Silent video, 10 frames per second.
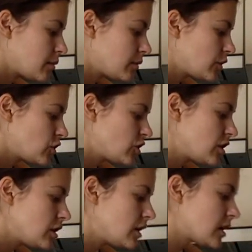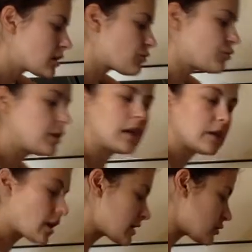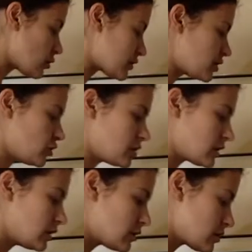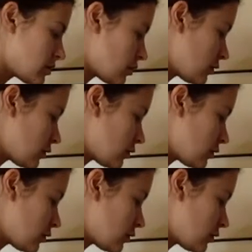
she gets really nice oranges in, so